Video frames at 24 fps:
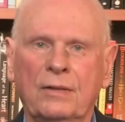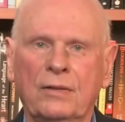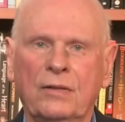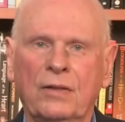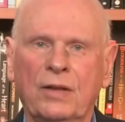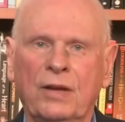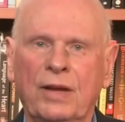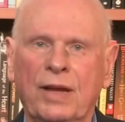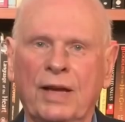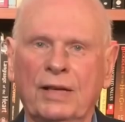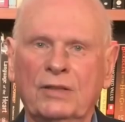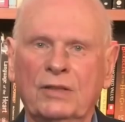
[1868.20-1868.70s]

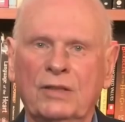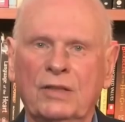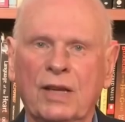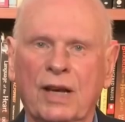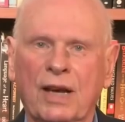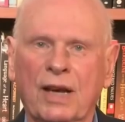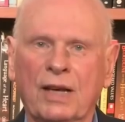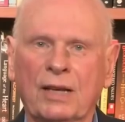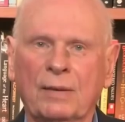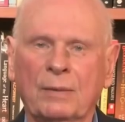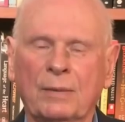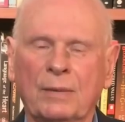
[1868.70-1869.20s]
The next
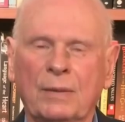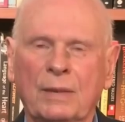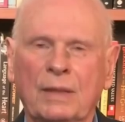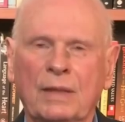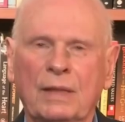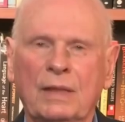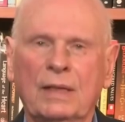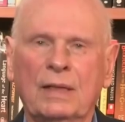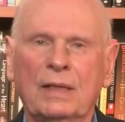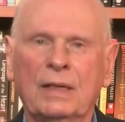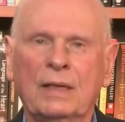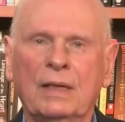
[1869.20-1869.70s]
time,
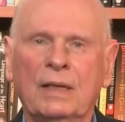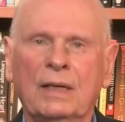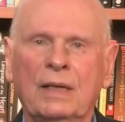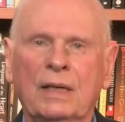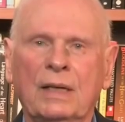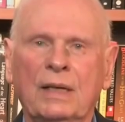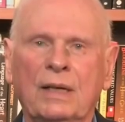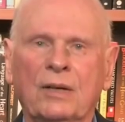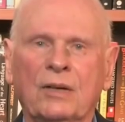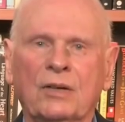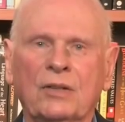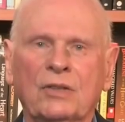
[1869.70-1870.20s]

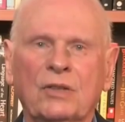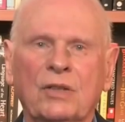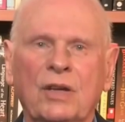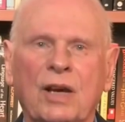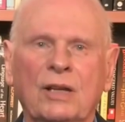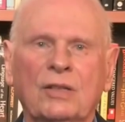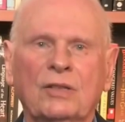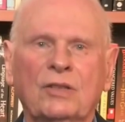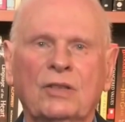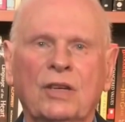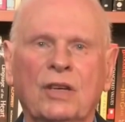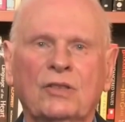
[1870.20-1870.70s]
it is
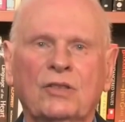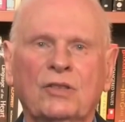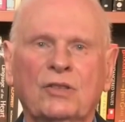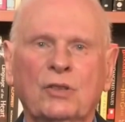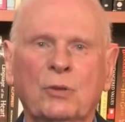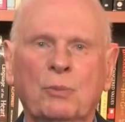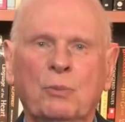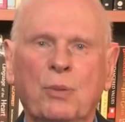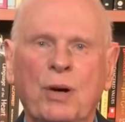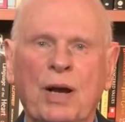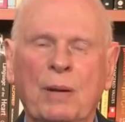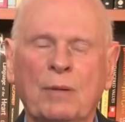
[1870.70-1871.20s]
not just
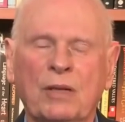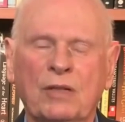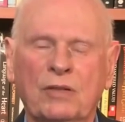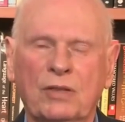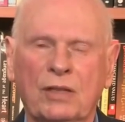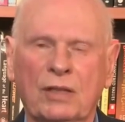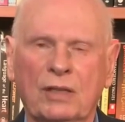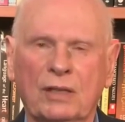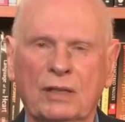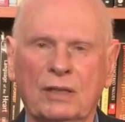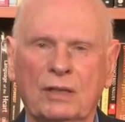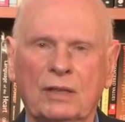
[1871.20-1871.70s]

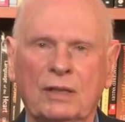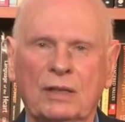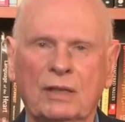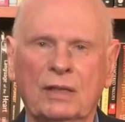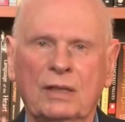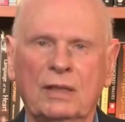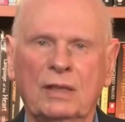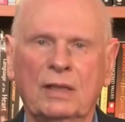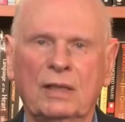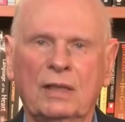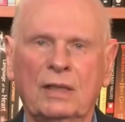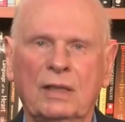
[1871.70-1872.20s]
supremacy
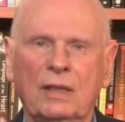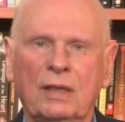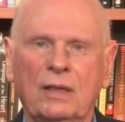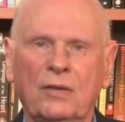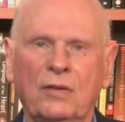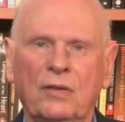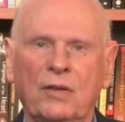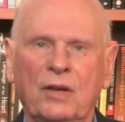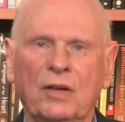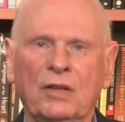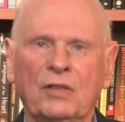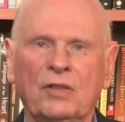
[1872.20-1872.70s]

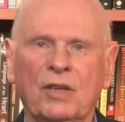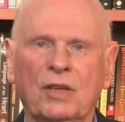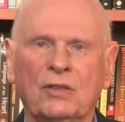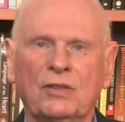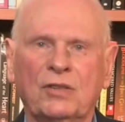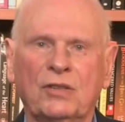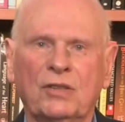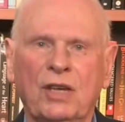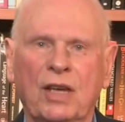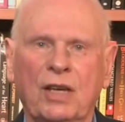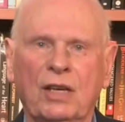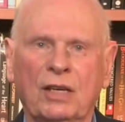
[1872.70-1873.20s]
that is at
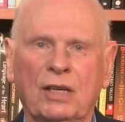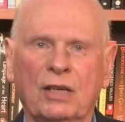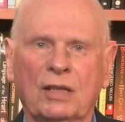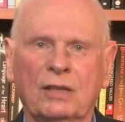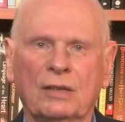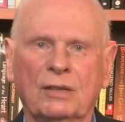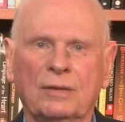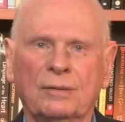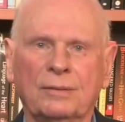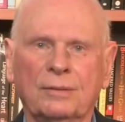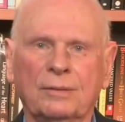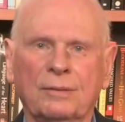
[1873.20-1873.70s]
stake,
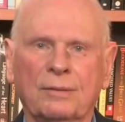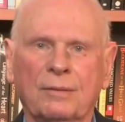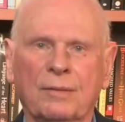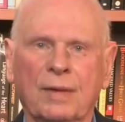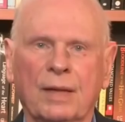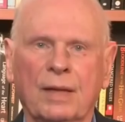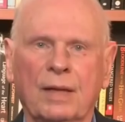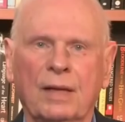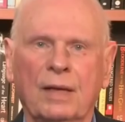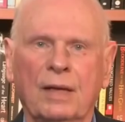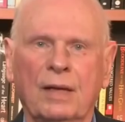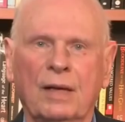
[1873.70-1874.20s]

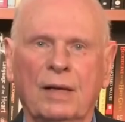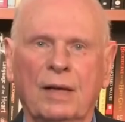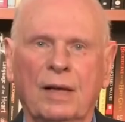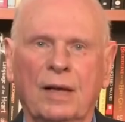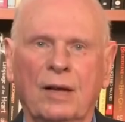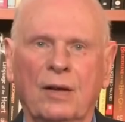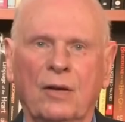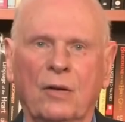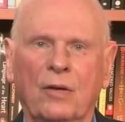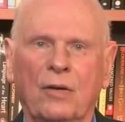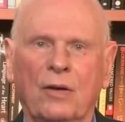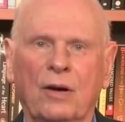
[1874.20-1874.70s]

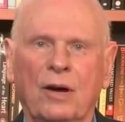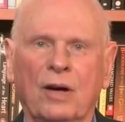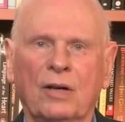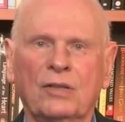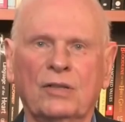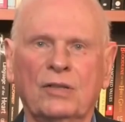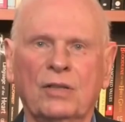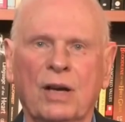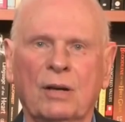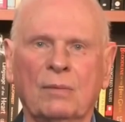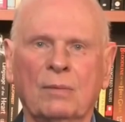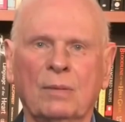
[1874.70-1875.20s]
although there are
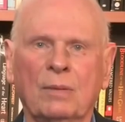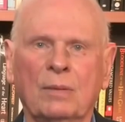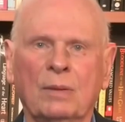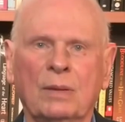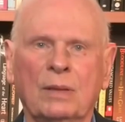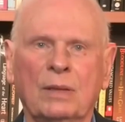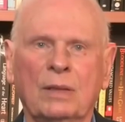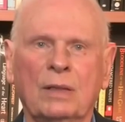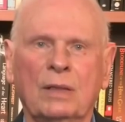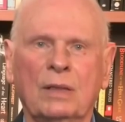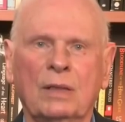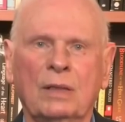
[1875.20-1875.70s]
some
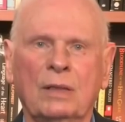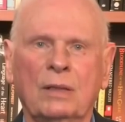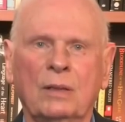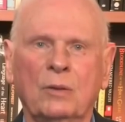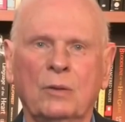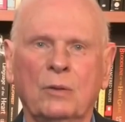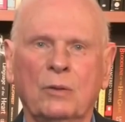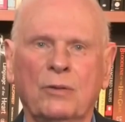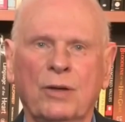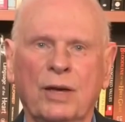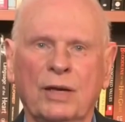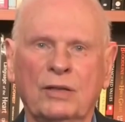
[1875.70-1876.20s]

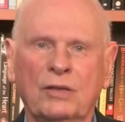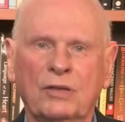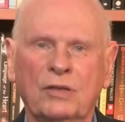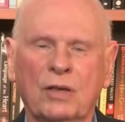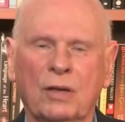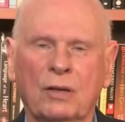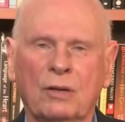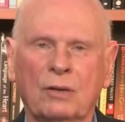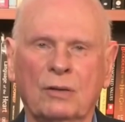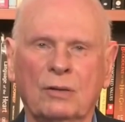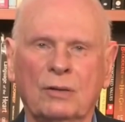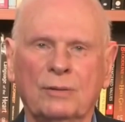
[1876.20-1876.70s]
who think
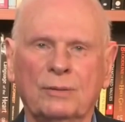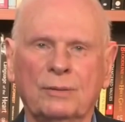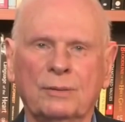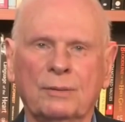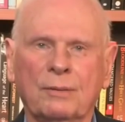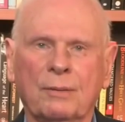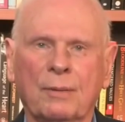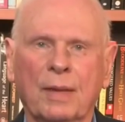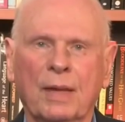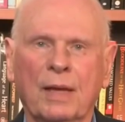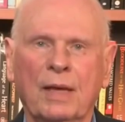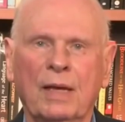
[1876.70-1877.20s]
so.
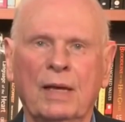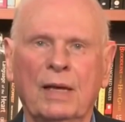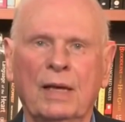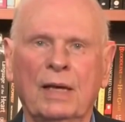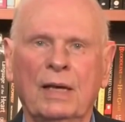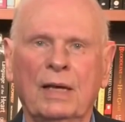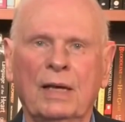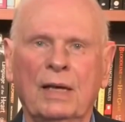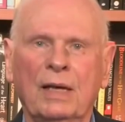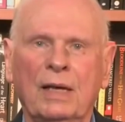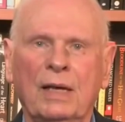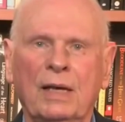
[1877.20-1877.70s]

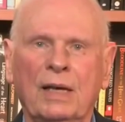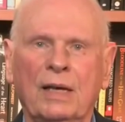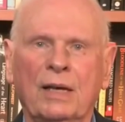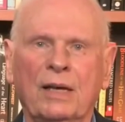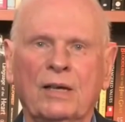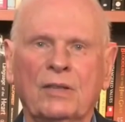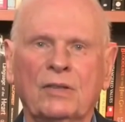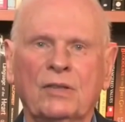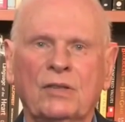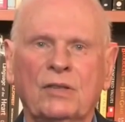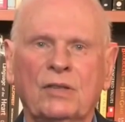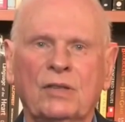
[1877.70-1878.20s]
It
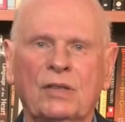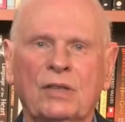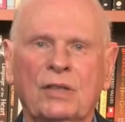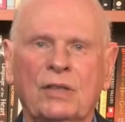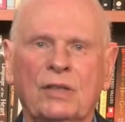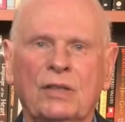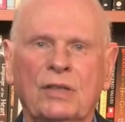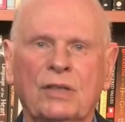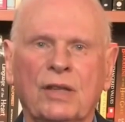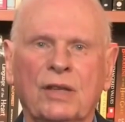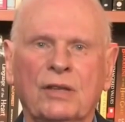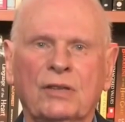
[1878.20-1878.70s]
is
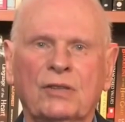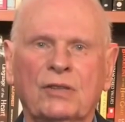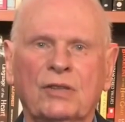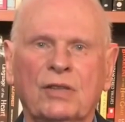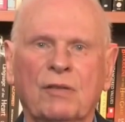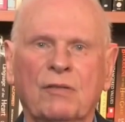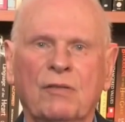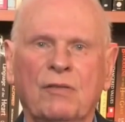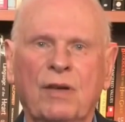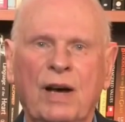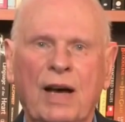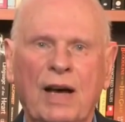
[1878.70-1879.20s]
the
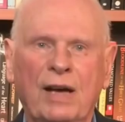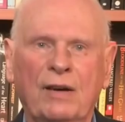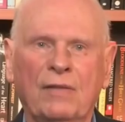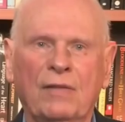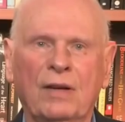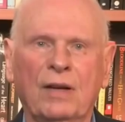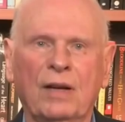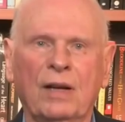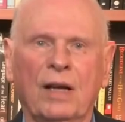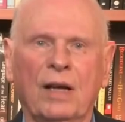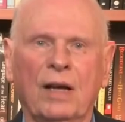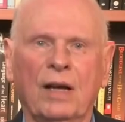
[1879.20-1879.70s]

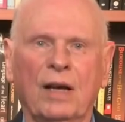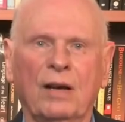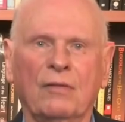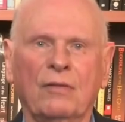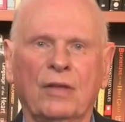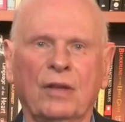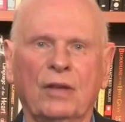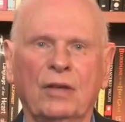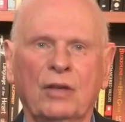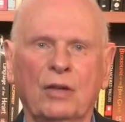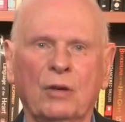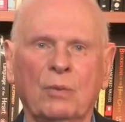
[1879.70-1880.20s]
survival of
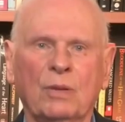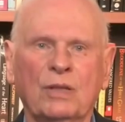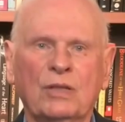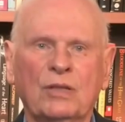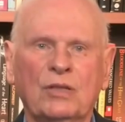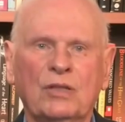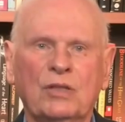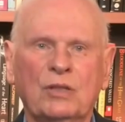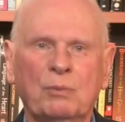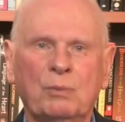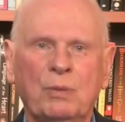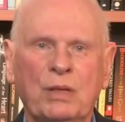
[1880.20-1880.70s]
the human
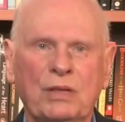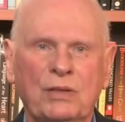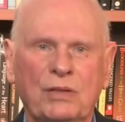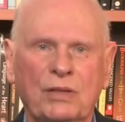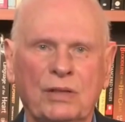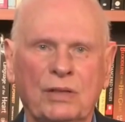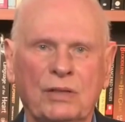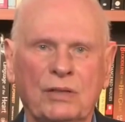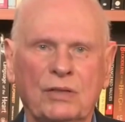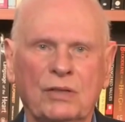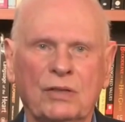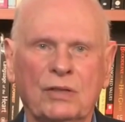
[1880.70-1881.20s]

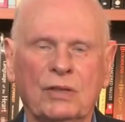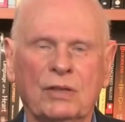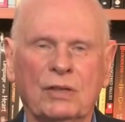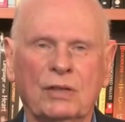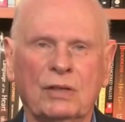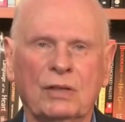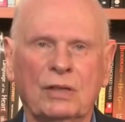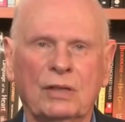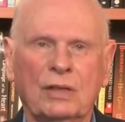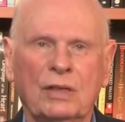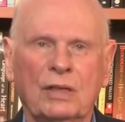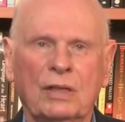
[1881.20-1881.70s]
species
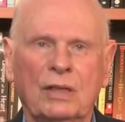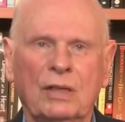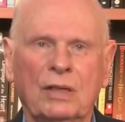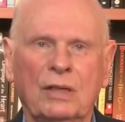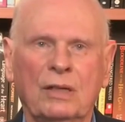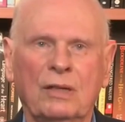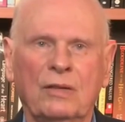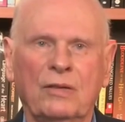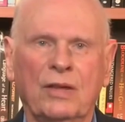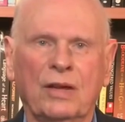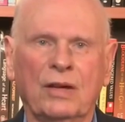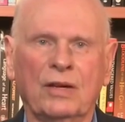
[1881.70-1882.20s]

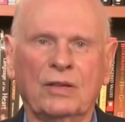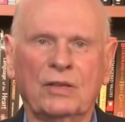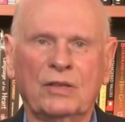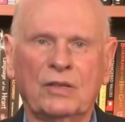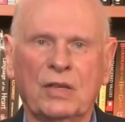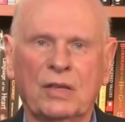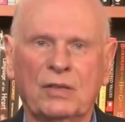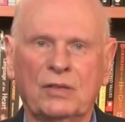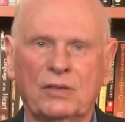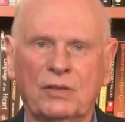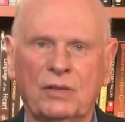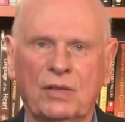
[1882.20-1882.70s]
that is
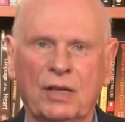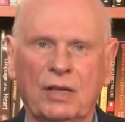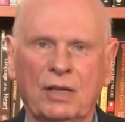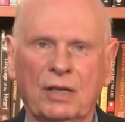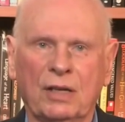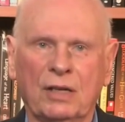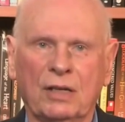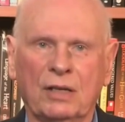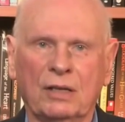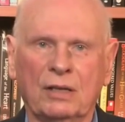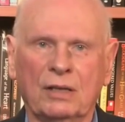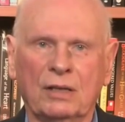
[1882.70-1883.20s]
at
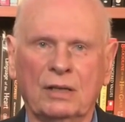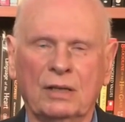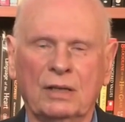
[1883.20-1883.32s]
stake.